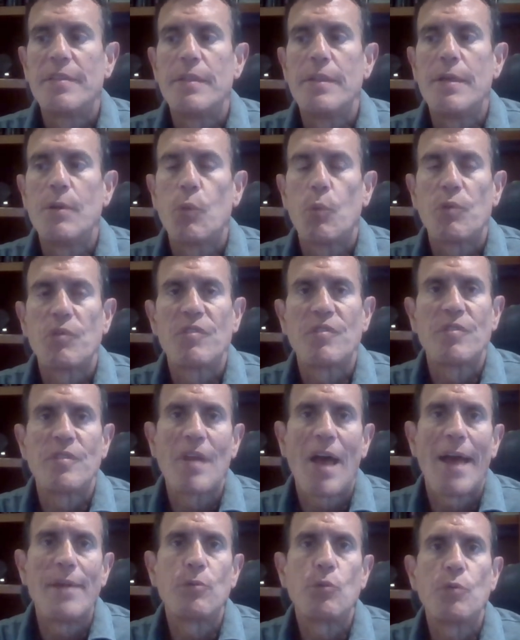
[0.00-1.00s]
It was
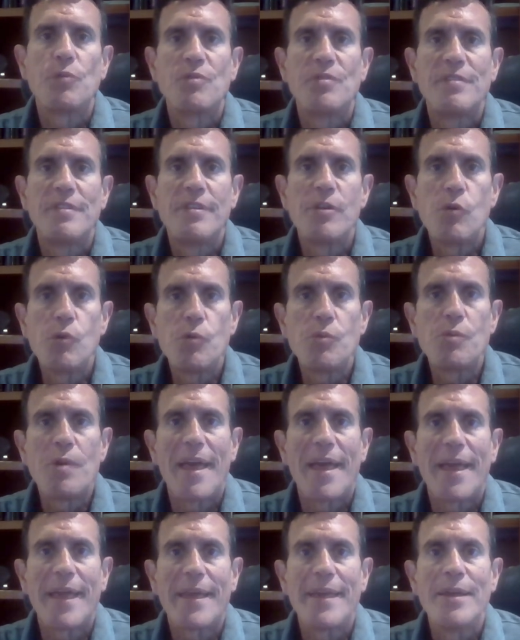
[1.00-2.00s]
entitled
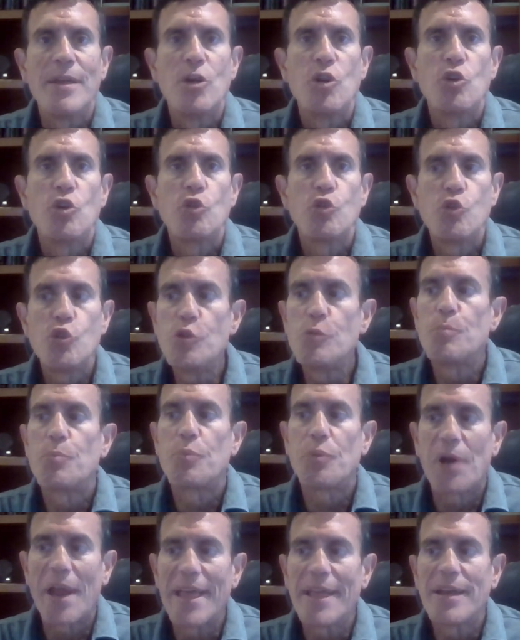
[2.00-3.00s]
Tilray Could
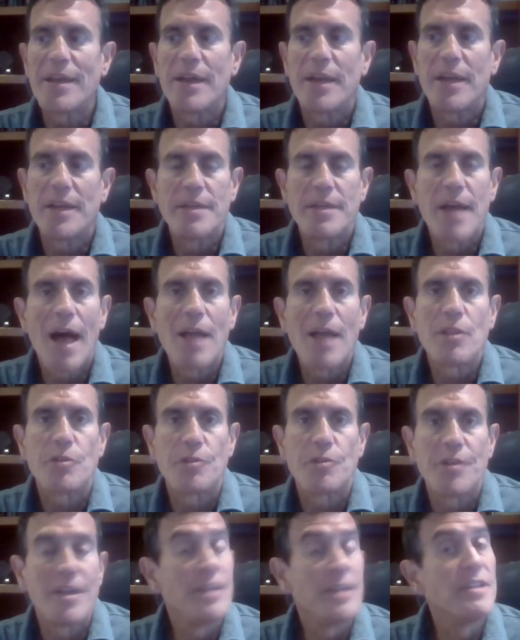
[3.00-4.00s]
Break a
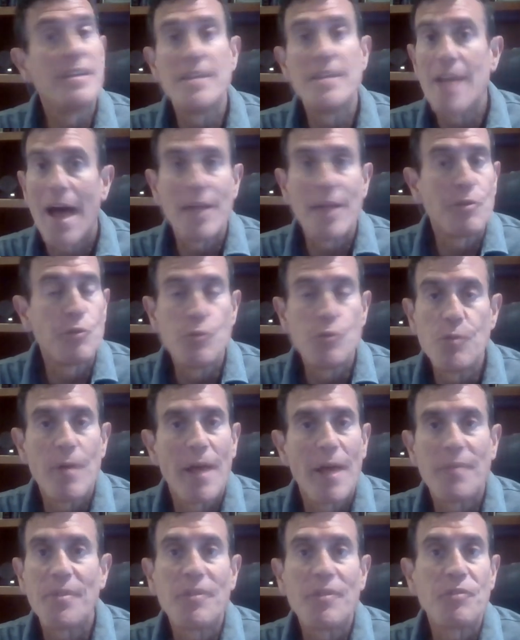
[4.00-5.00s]
Dollar. It did not do
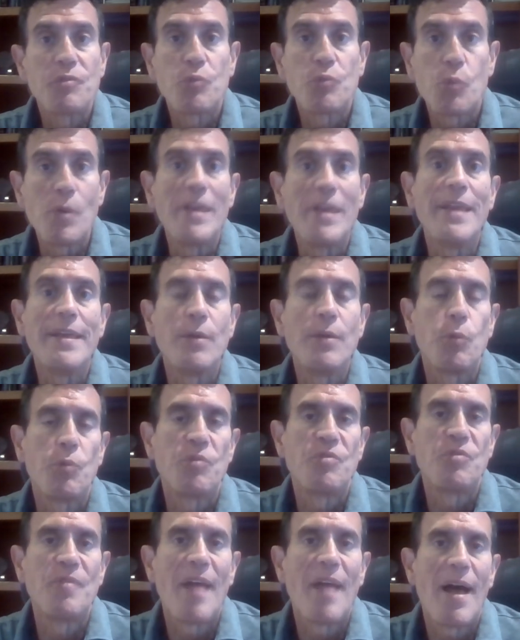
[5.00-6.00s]
that this week. It
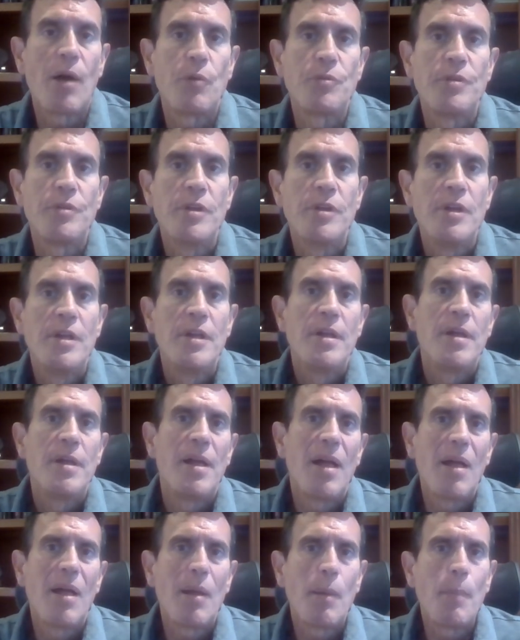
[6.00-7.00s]
was down
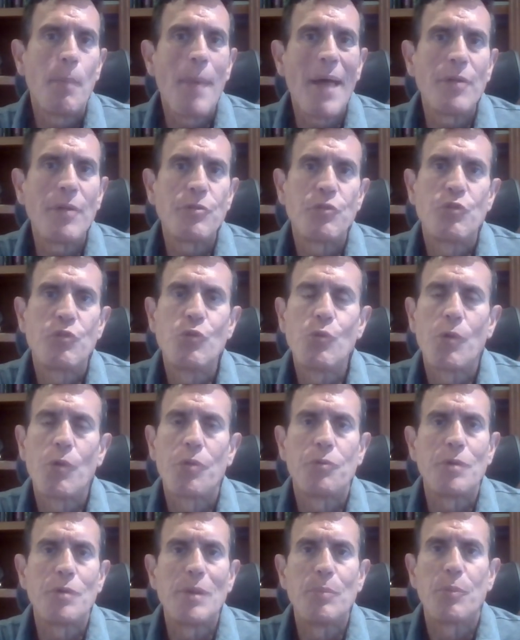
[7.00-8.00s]
uh, about 2 or
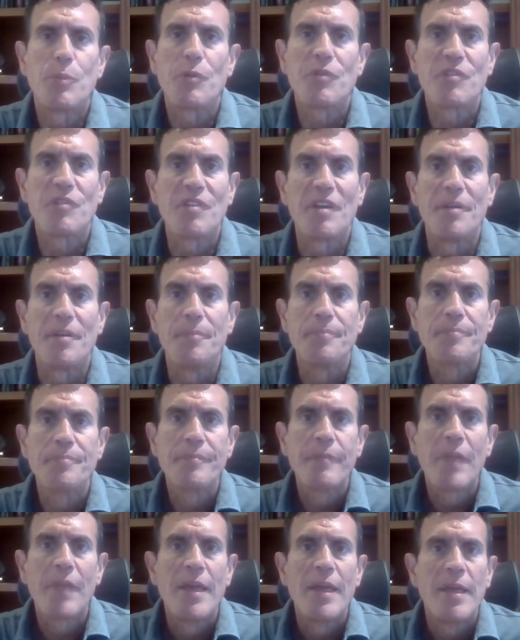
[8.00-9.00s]
3%.
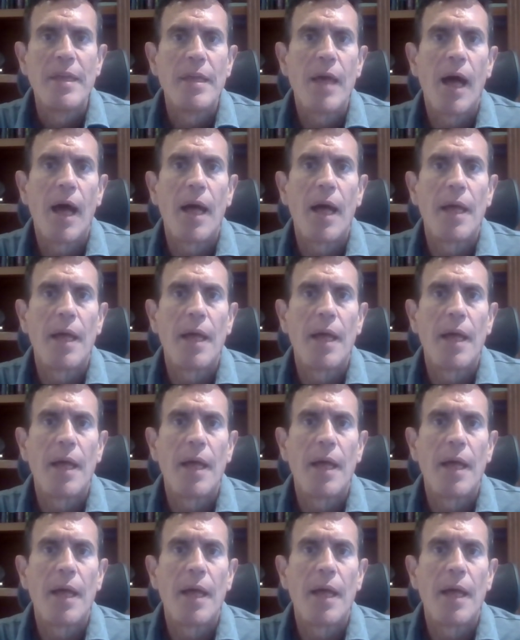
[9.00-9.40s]
Uh,